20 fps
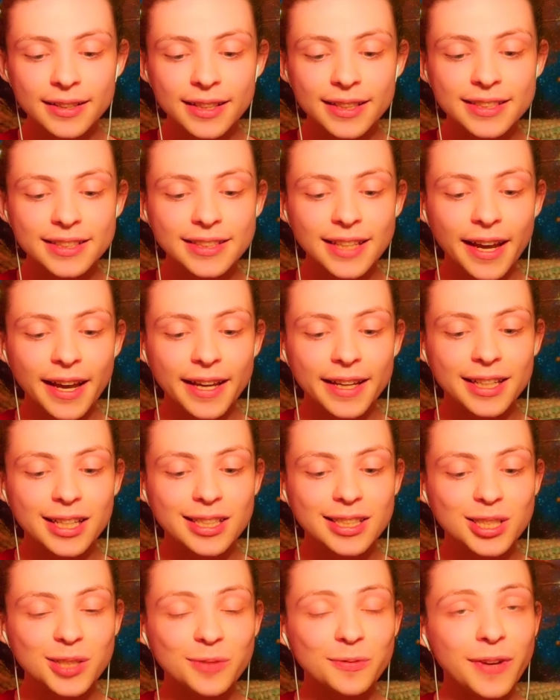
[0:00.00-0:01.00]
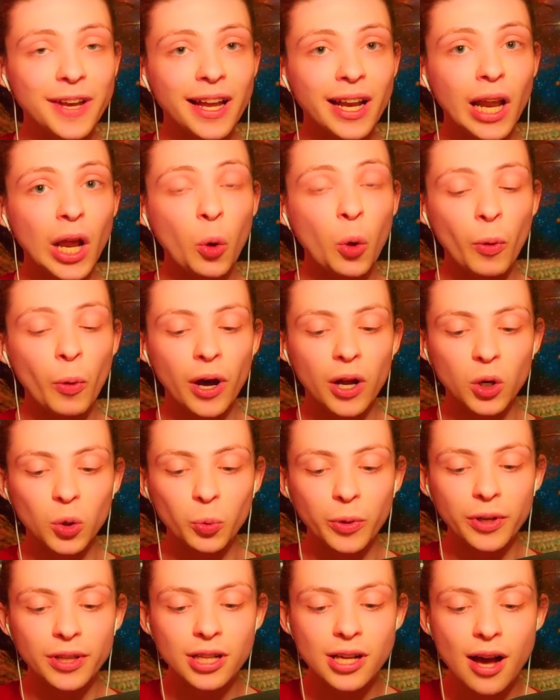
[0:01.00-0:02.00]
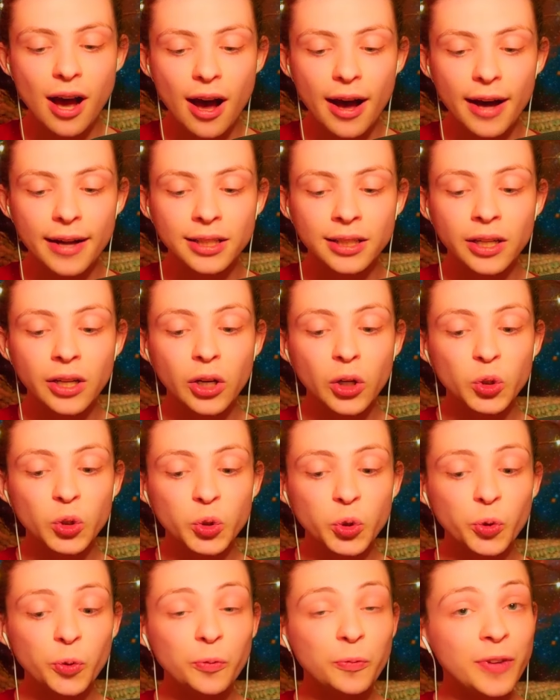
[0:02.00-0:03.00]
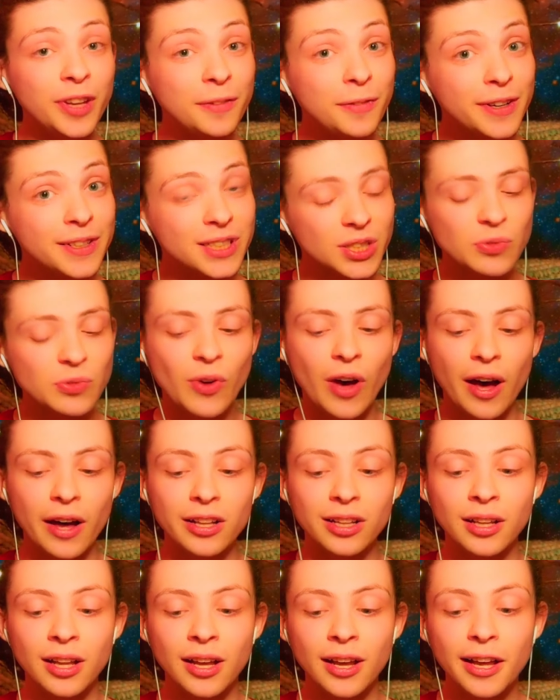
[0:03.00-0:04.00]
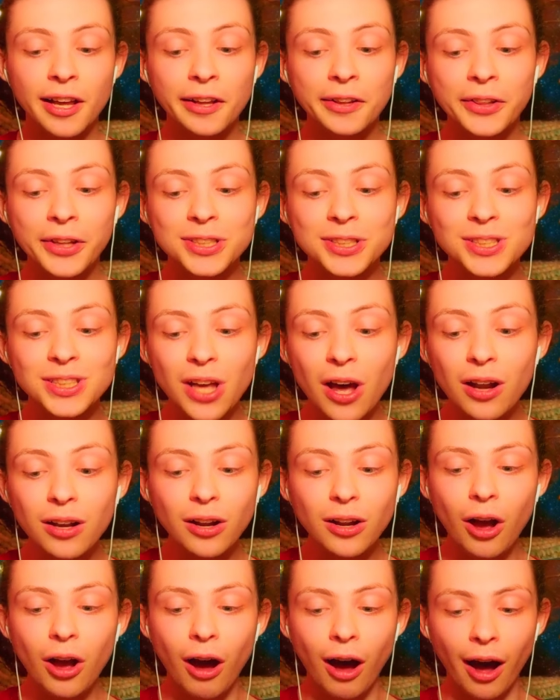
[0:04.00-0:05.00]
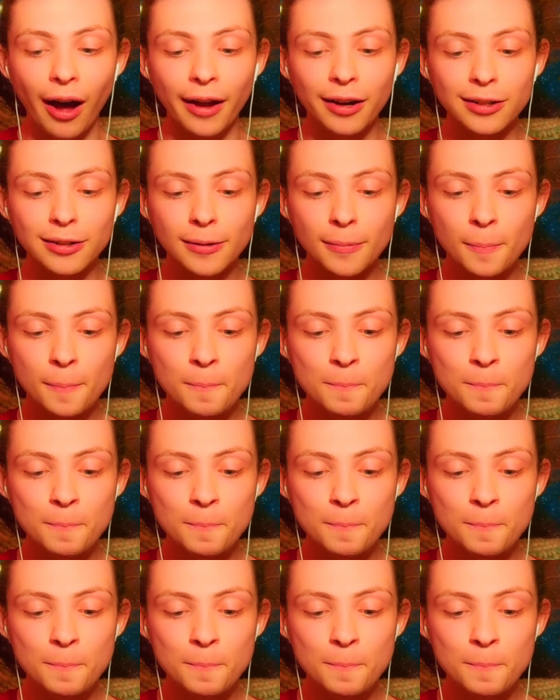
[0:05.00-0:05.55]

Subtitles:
the science of getting one with God, to Vyasa, the sun god.